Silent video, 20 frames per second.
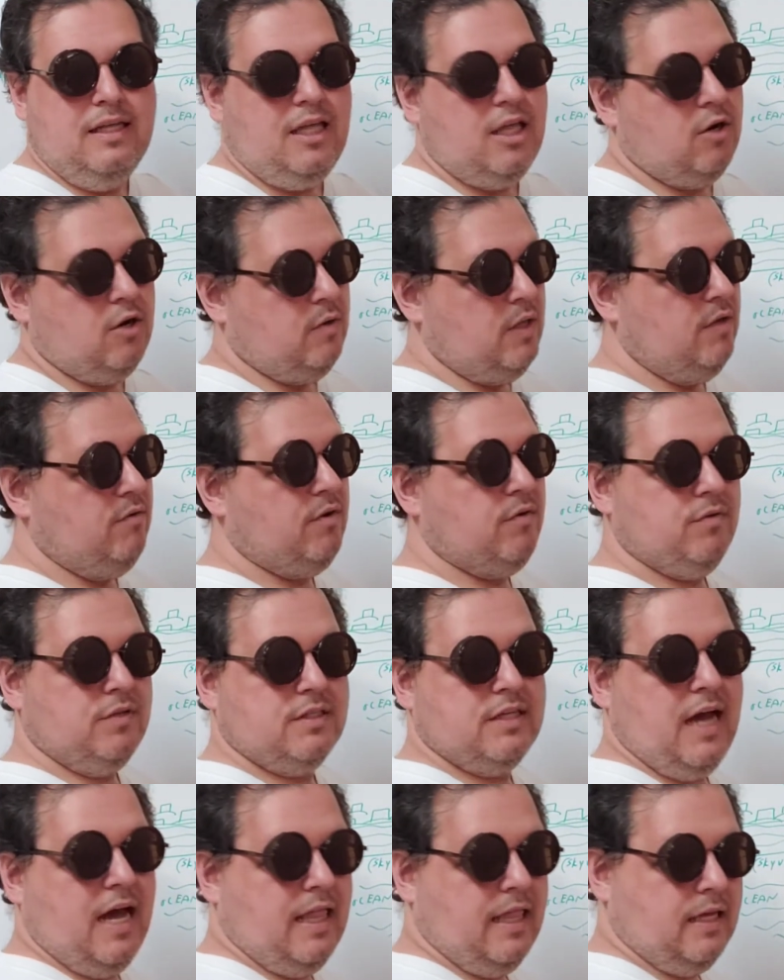Even if it's a
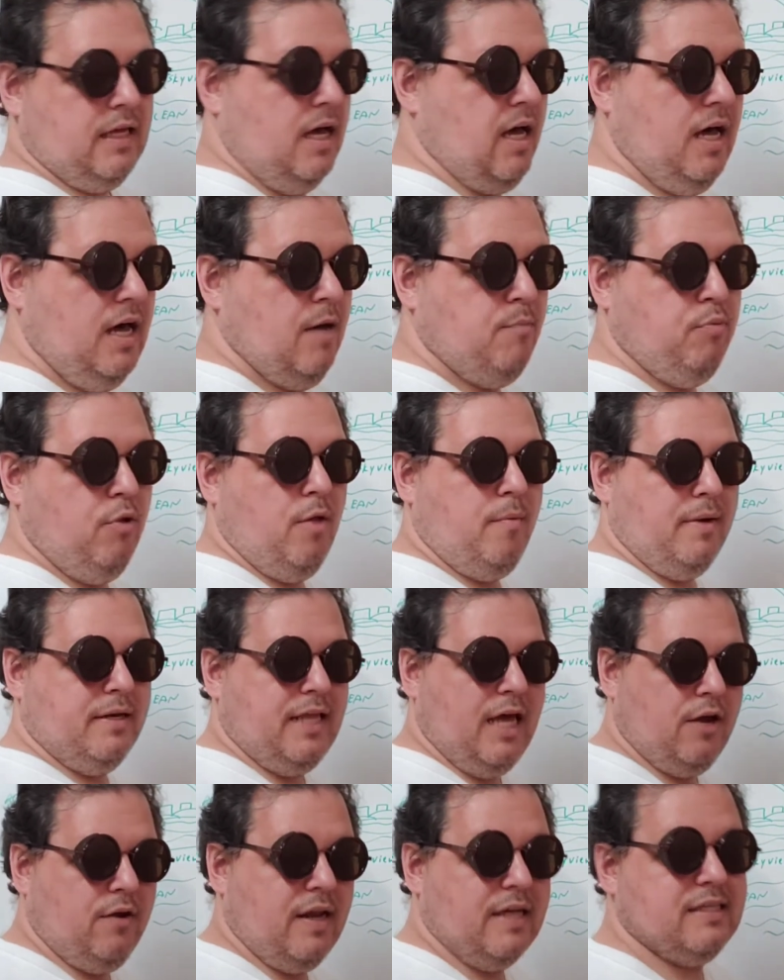guy like, I pull out my
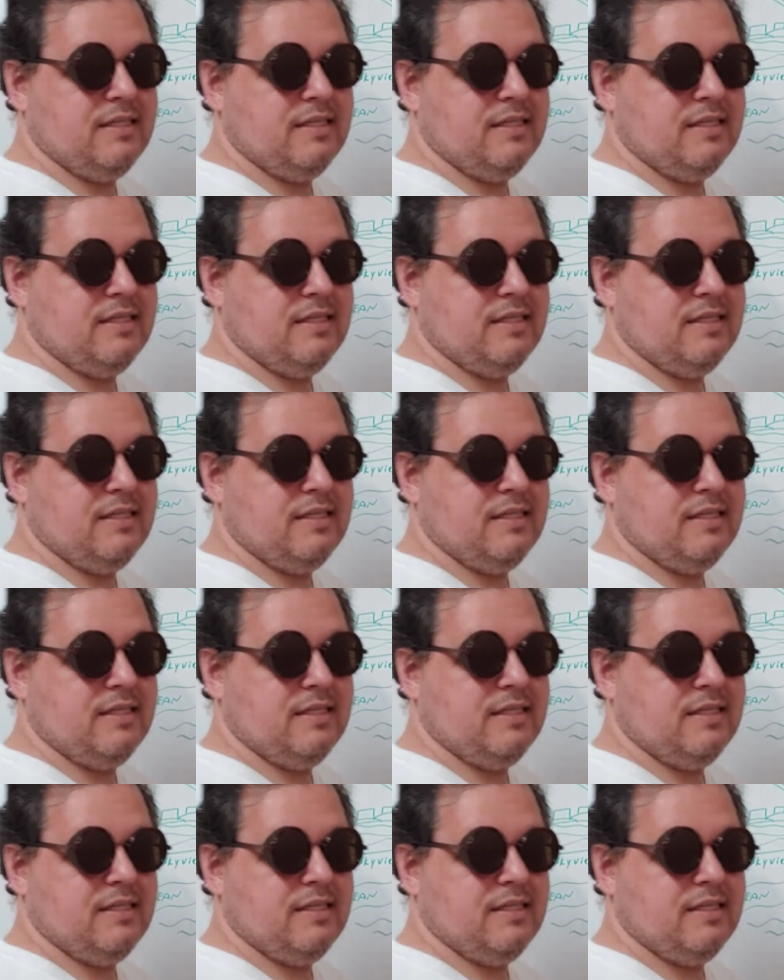dagger and I